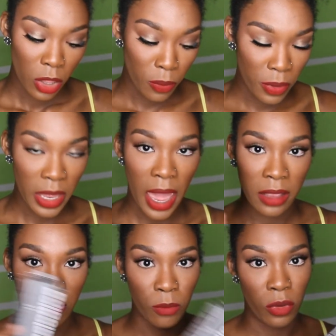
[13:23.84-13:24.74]
you put
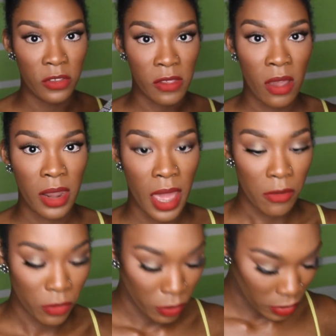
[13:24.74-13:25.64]
Active Moist on
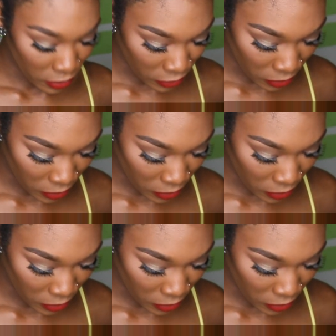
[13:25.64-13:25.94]
afterwards.